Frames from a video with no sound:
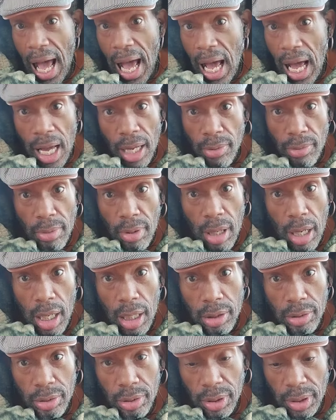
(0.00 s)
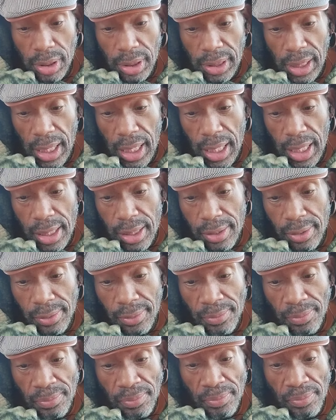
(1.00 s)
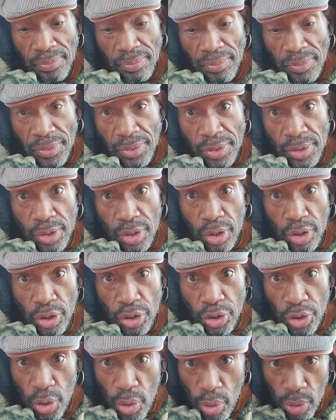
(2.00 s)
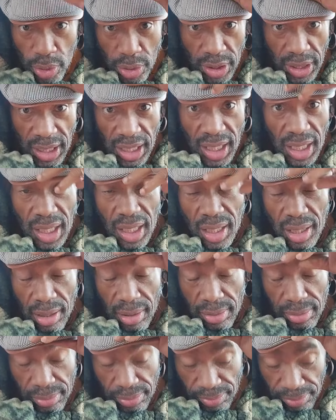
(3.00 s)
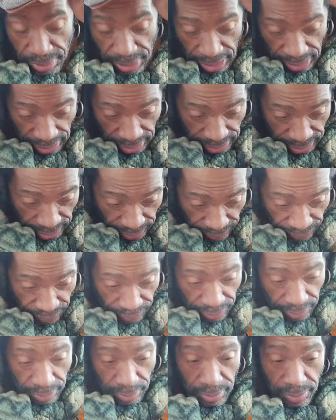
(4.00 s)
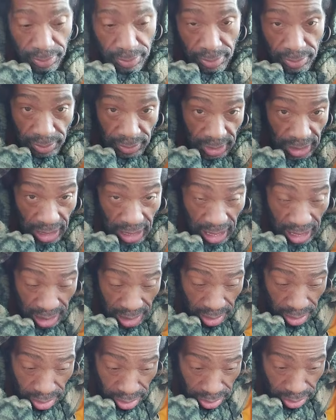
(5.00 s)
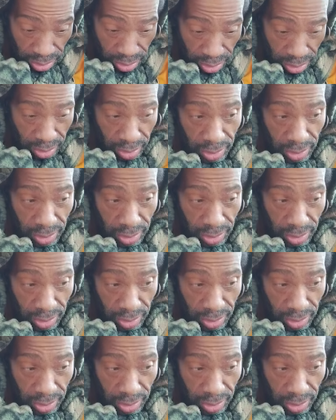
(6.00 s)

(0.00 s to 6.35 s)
I don't understand yours either, Collective. I don't.